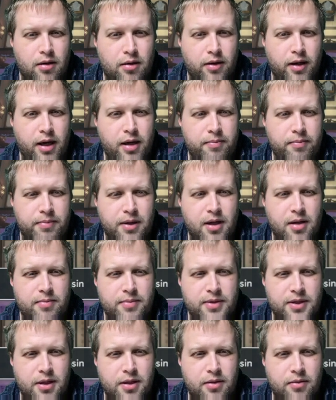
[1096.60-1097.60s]
Alright, Plum's
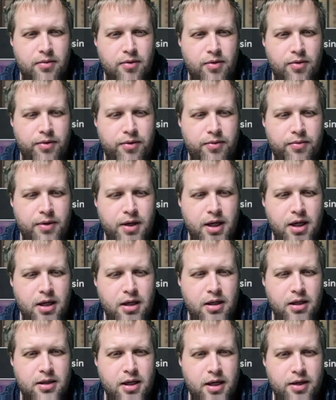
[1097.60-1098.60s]
gonna roll three.
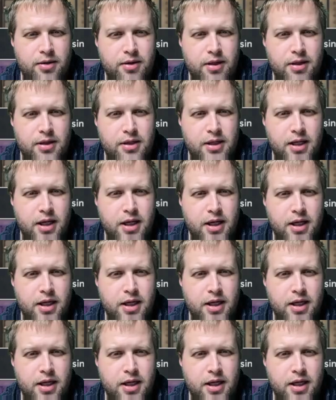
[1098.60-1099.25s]
He's either gonna stay in the